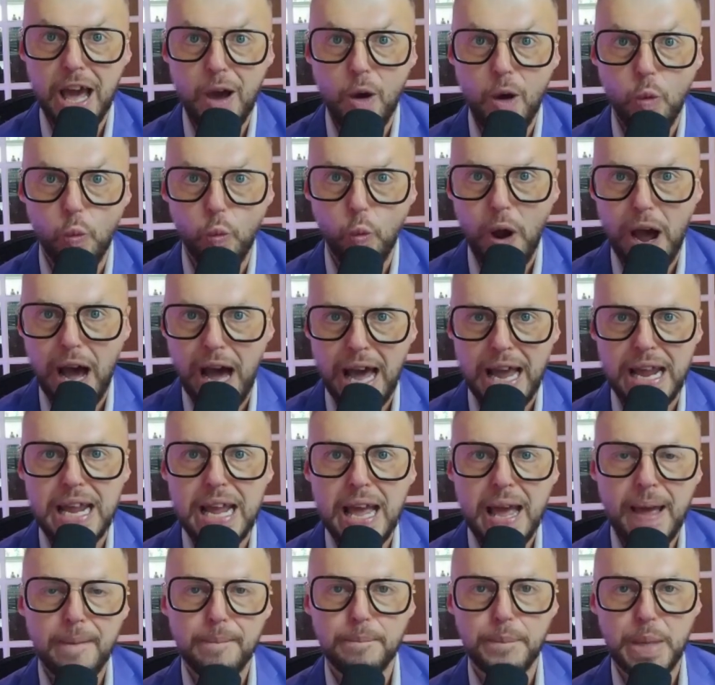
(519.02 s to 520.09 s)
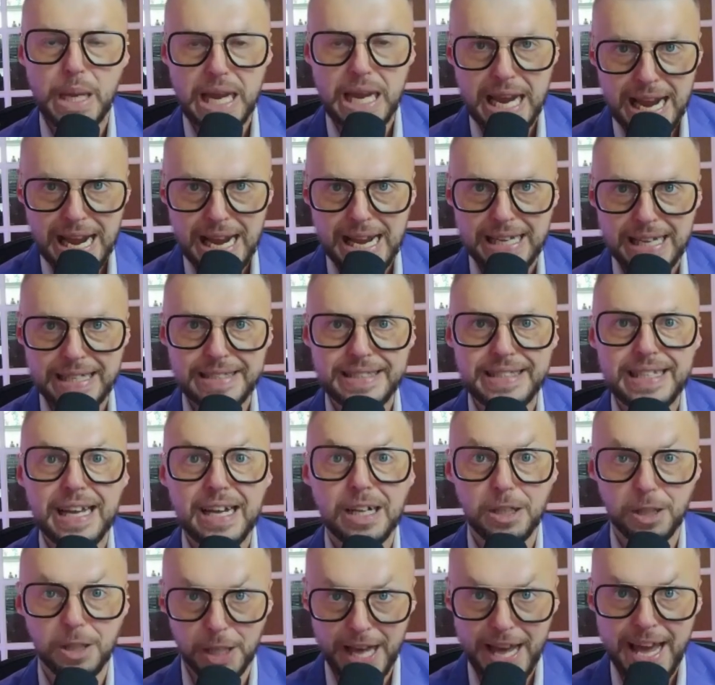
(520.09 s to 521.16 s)
Why? Because
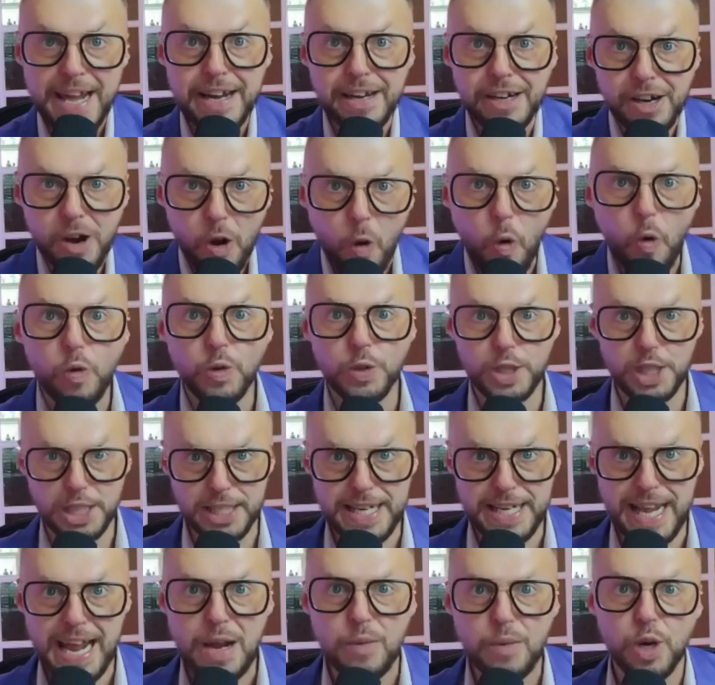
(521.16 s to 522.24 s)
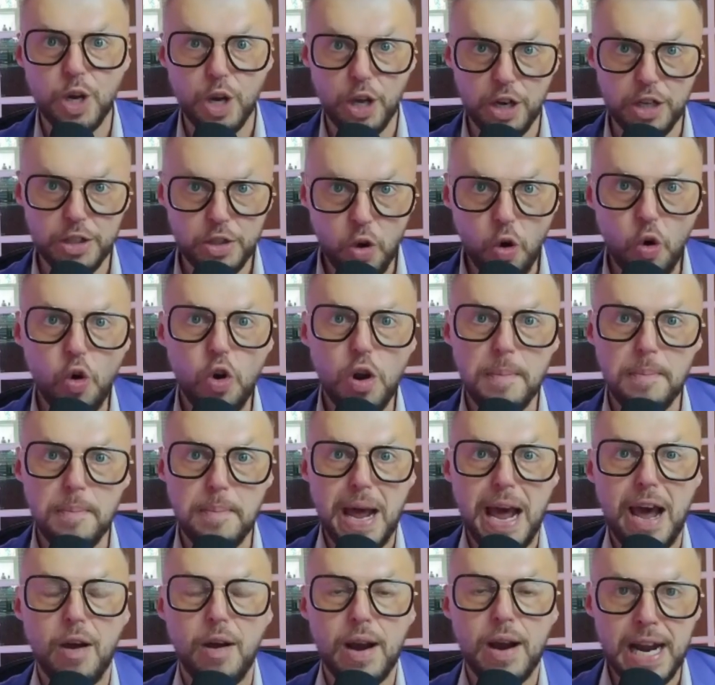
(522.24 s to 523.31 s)
later on today, we're going to talk
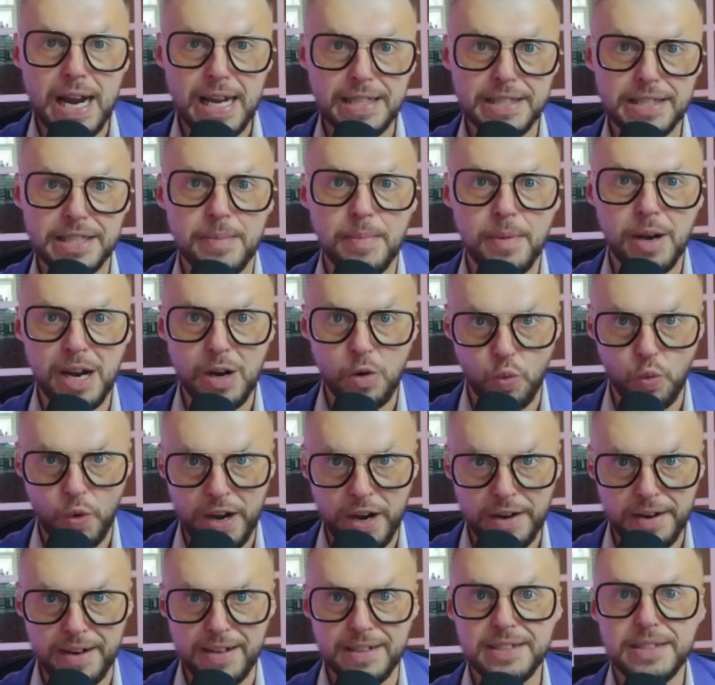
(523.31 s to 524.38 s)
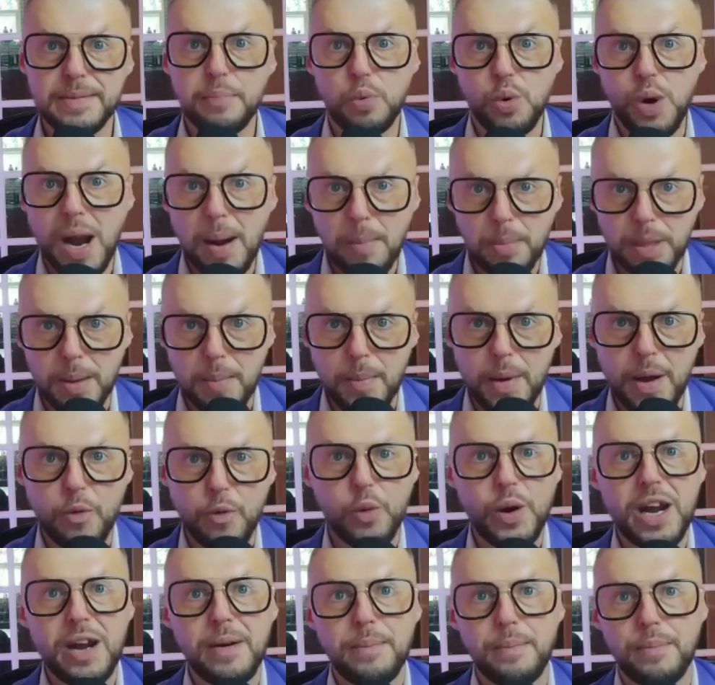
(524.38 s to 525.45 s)
about customer awareness, problem
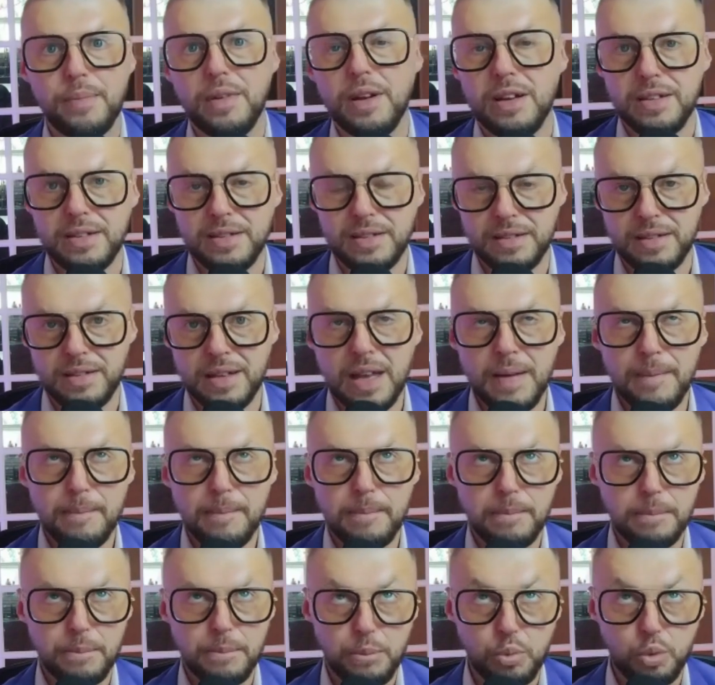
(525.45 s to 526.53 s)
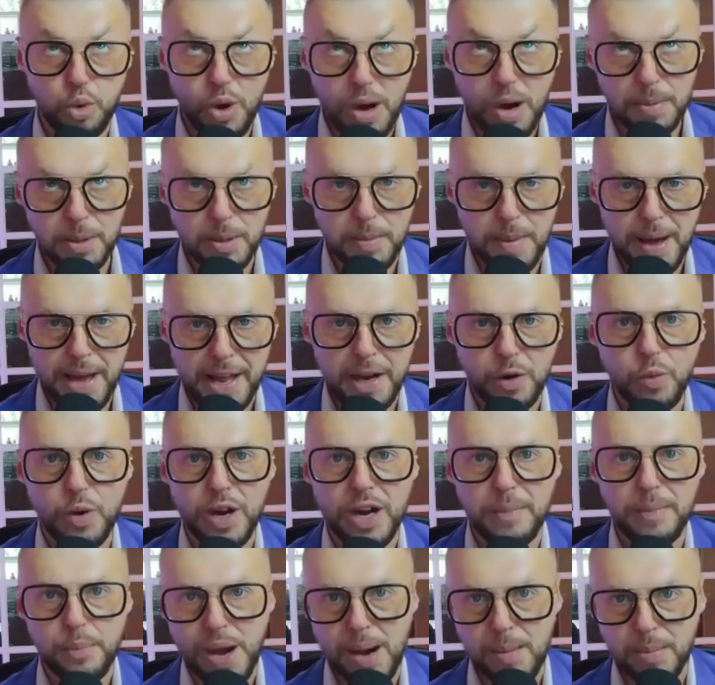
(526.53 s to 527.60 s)
aware, uh, problem unaware,
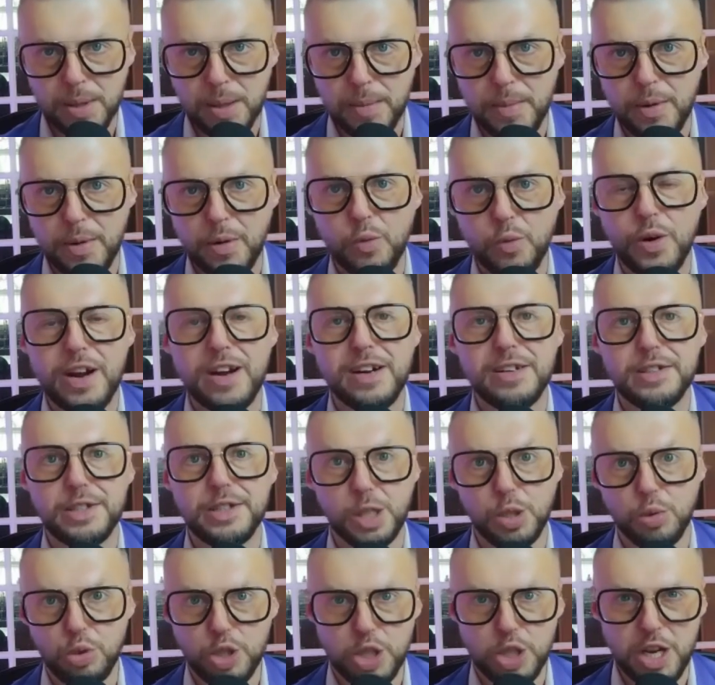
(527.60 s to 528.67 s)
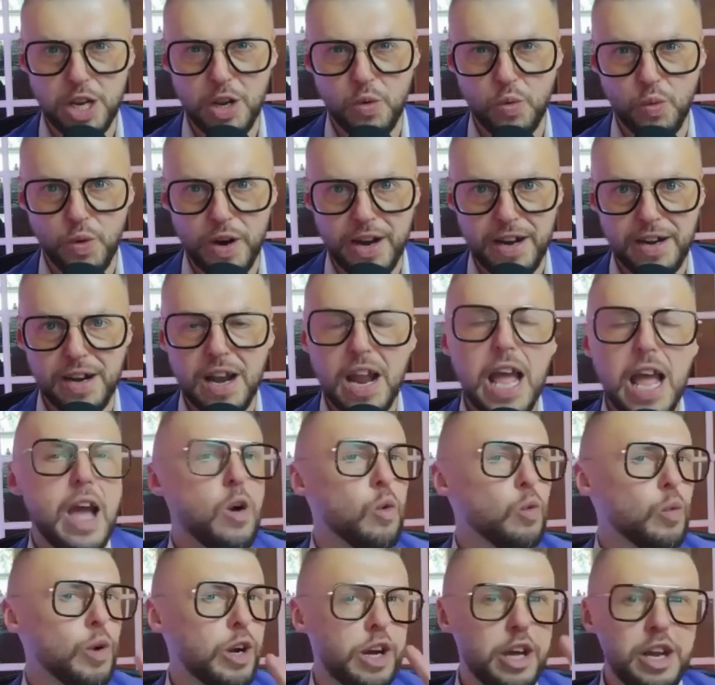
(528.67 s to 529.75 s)
problem aware, solution aware.
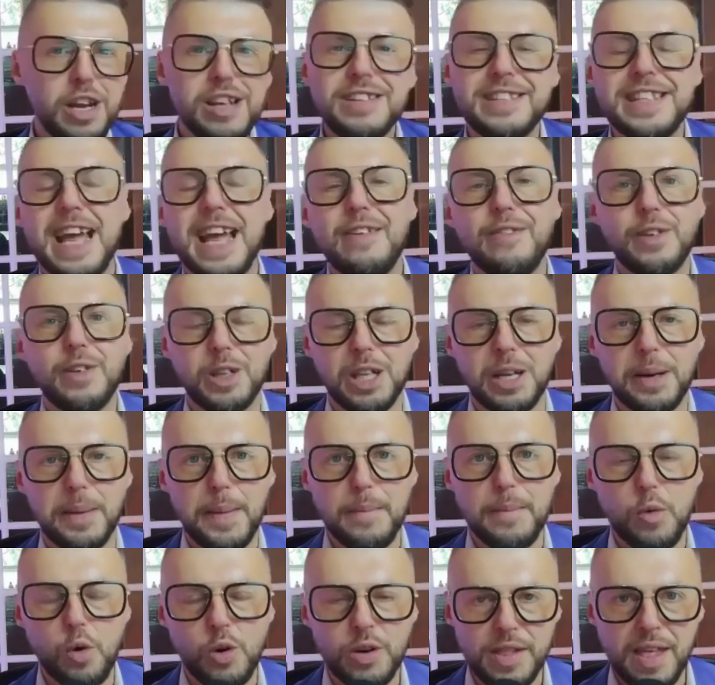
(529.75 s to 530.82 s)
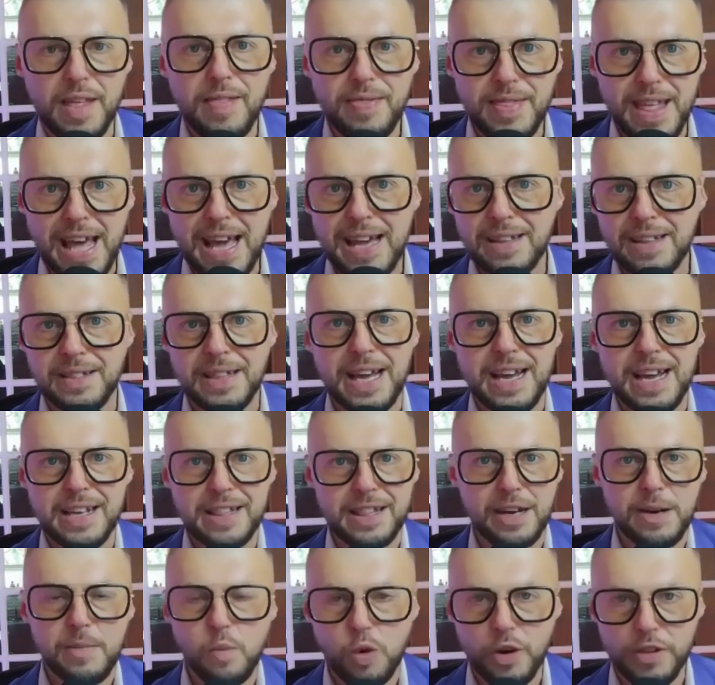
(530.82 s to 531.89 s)
We're going to dive a little bit more than that. Like there are
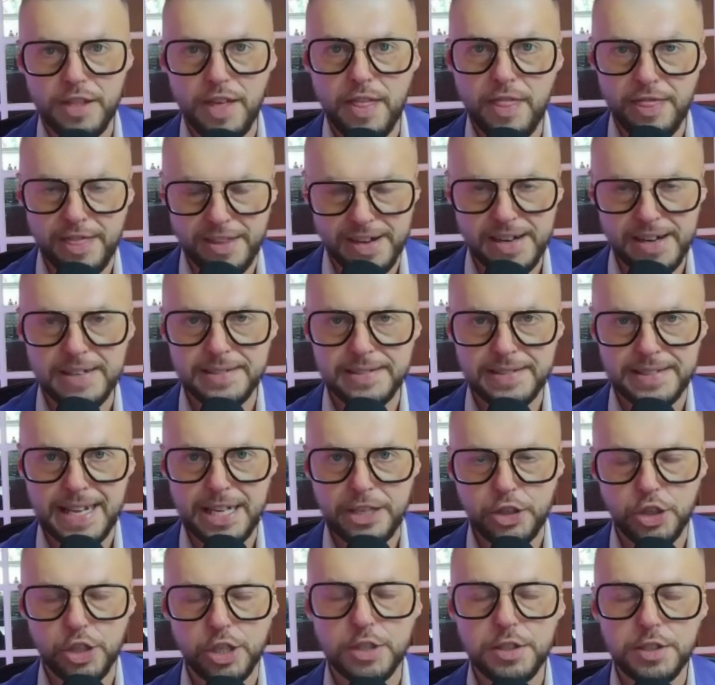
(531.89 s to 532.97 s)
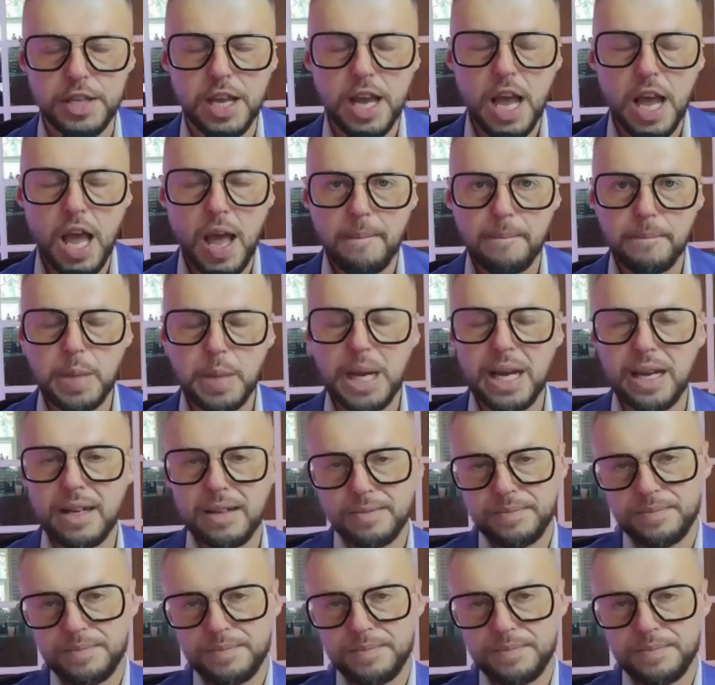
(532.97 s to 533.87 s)
more than three stages. But